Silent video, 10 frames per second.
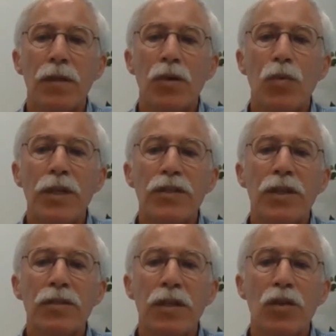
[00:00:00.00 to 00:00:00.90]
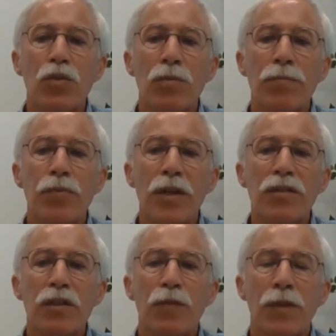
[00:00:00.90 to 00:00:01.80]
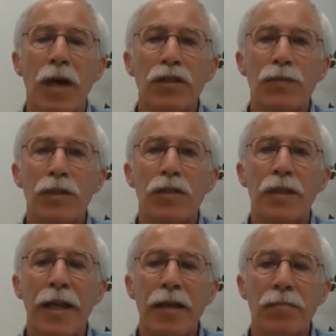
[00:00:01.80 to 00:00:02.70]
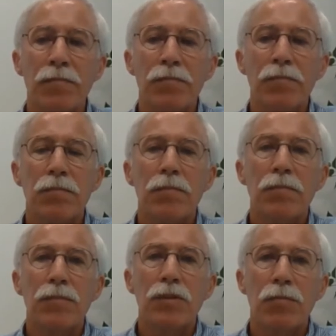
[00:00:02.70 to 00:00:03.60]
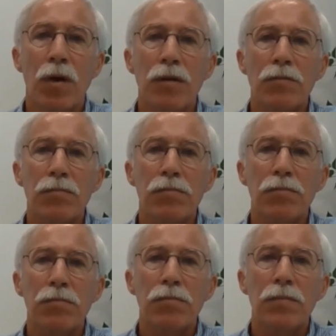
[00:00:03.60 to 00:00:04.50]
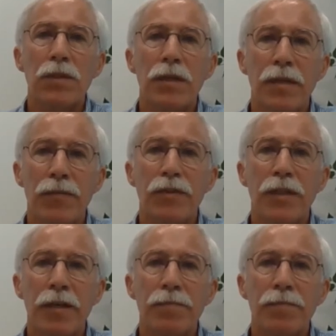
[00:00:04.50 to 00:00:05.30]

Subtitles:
We need to continue to embrace this philosophy today, tomorrow, and every day.